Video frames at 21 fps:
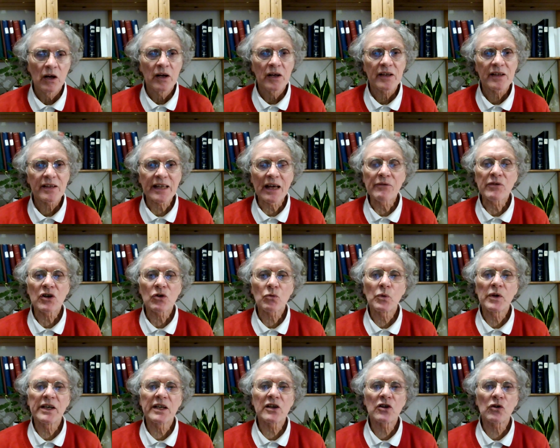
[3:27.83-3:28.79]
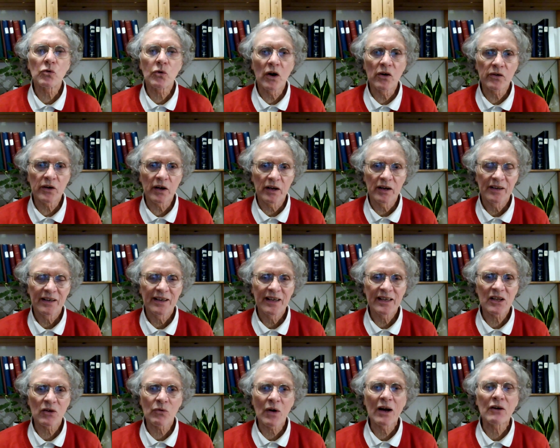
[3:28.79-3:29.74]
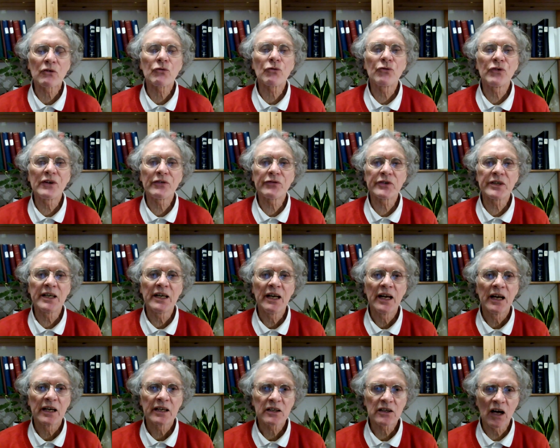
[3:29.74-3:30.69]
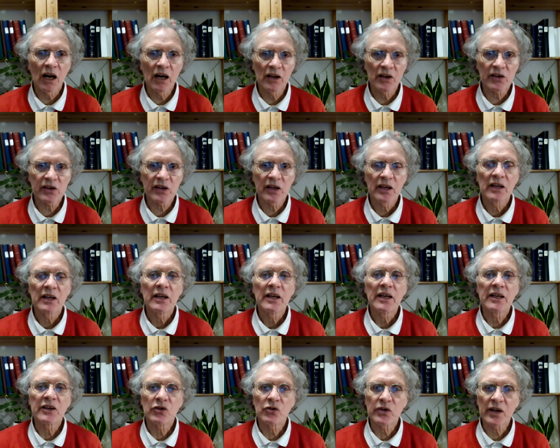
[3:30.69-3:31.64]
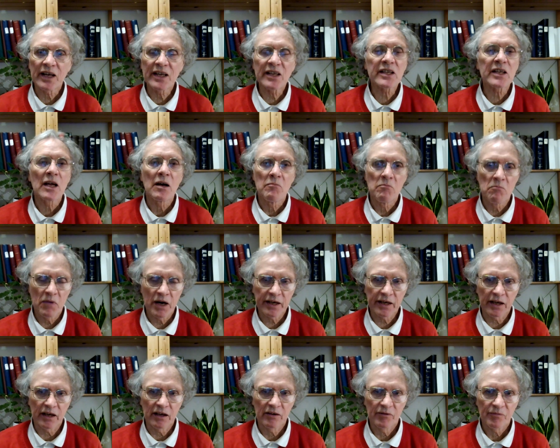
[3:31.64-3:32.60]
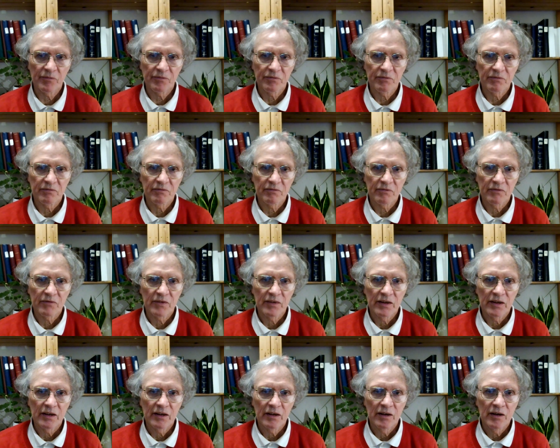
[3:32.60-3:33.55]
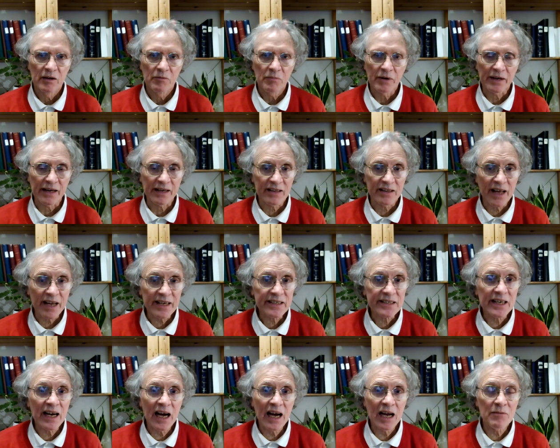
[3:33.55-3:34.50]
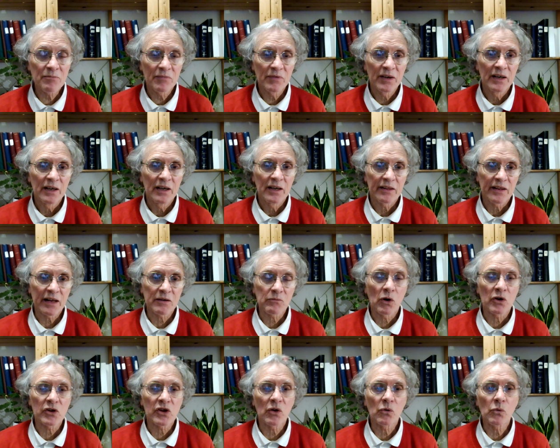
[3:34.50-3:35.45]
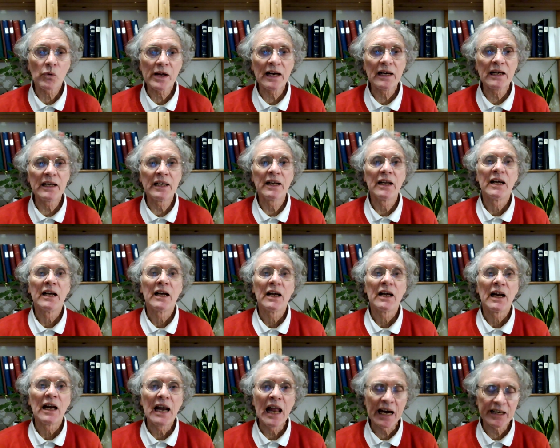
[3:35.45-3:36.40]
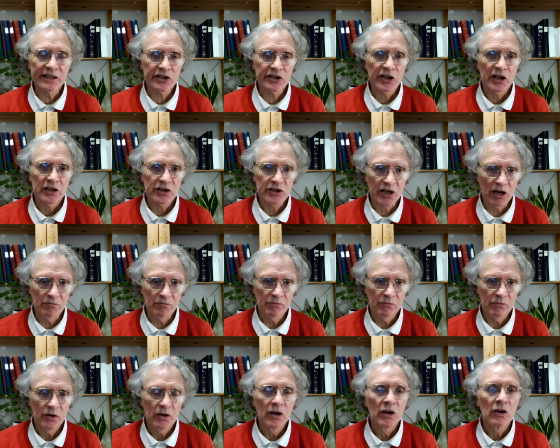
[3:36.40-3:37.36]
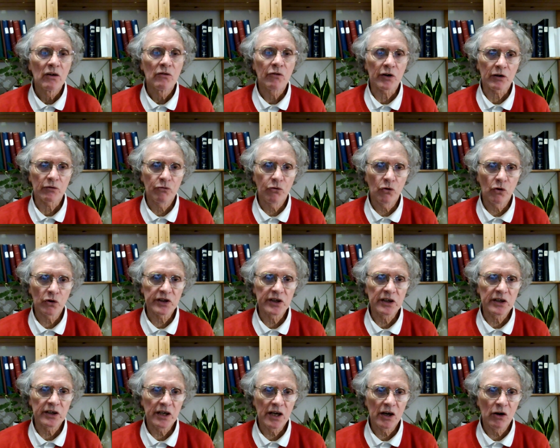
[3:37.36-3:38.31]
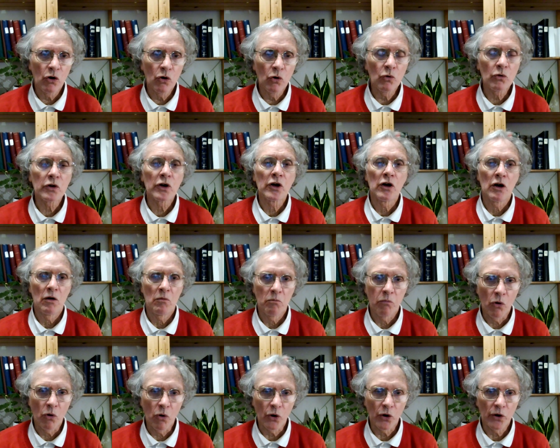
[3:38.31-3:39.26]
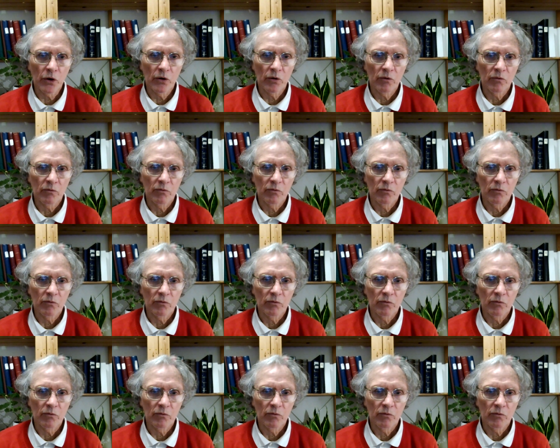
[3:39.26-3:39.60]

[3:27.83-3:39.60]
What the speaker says: 7 Swedish krona is around $50 in today's money. But at that time, that was a really large sum for a 14-year-old boy.